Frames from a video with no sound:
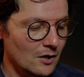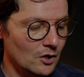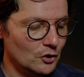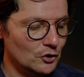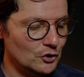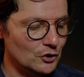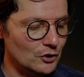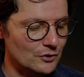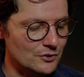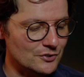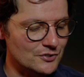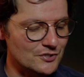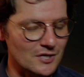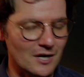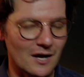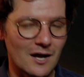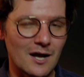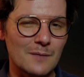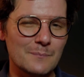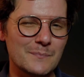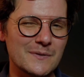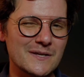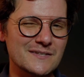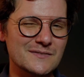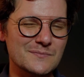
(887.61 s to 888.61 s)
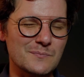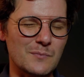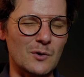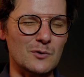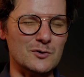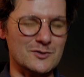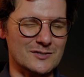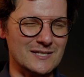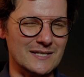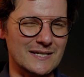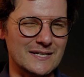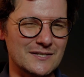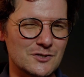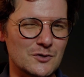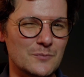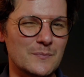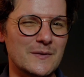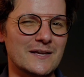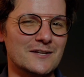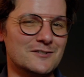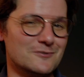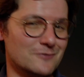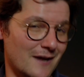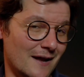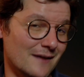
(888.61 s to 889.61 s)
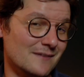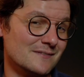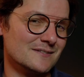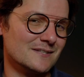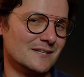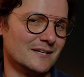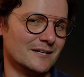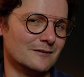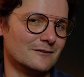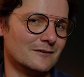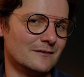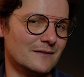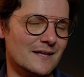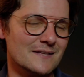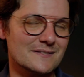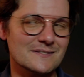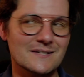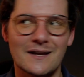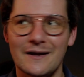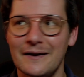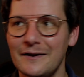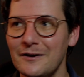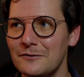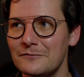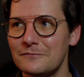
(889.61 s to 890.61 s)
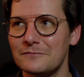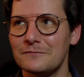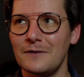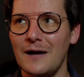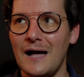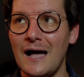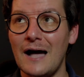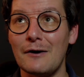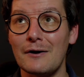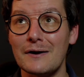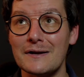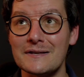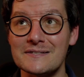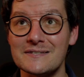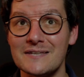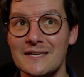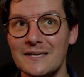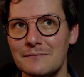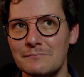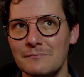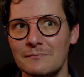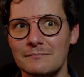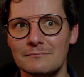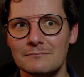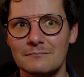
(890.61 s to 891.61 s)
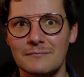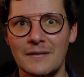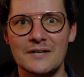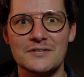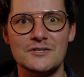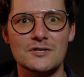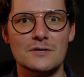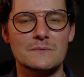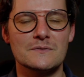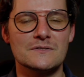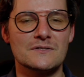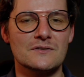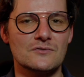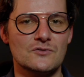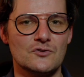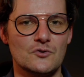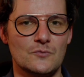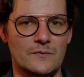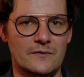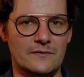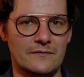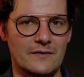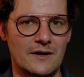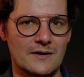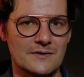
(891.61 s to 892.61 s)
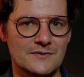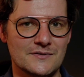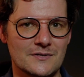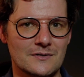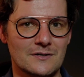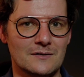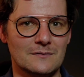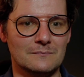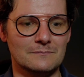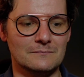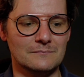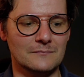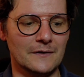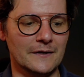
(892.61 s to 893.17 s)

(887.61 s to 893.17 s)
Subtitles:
Your job is mostly to be a translator. That's kind of how I see my job as a supervisor.